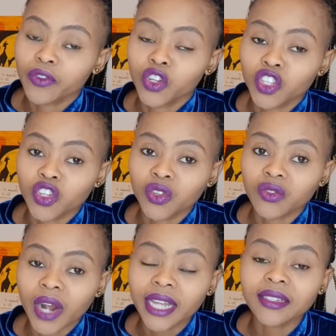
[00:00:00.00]
good news,
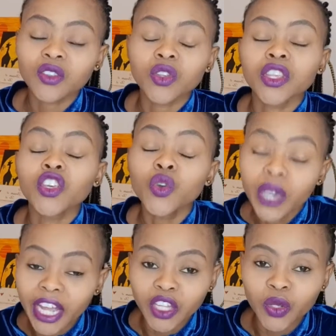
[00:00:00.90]
right? So you
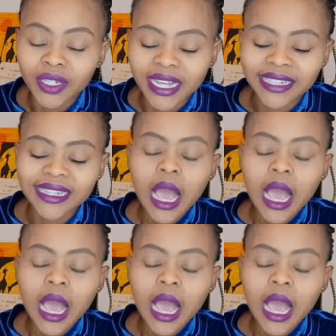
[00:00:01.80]
can use that.